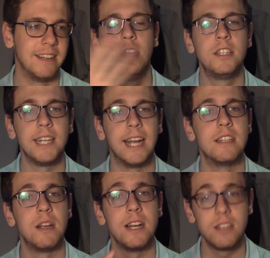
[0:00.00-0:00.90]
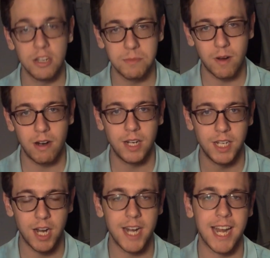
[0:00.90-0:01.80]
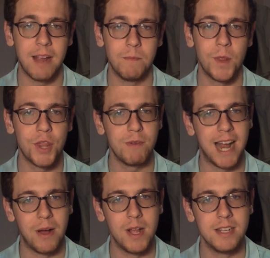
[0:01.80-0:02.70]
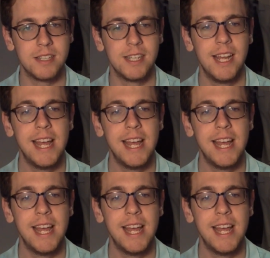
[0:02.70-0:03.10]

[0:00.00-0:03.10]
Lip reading: So yeah, so I start tomorrow at 9 AM, 3 hours,